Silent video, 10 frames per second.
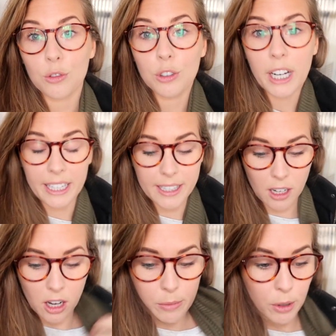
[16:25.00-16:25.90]
Right,
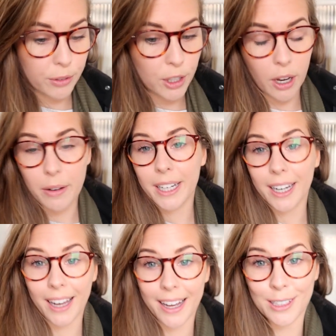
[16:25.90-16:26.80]
I'm off to go and
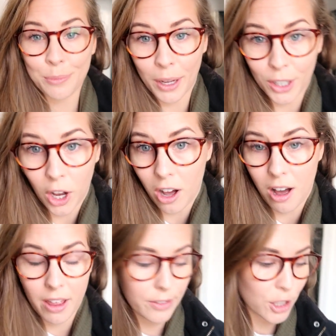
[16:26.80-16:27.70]
collect my
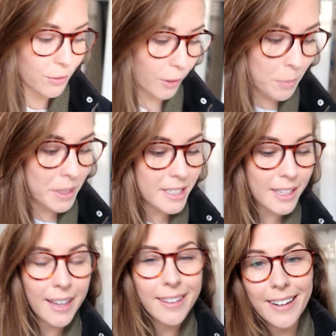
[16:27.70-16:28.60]
car. They've just phoned me to
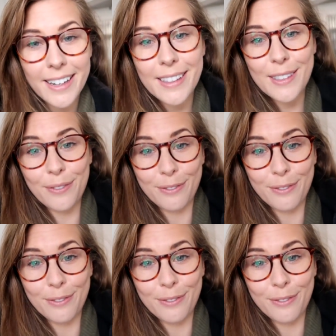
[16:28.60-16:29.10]
say that it's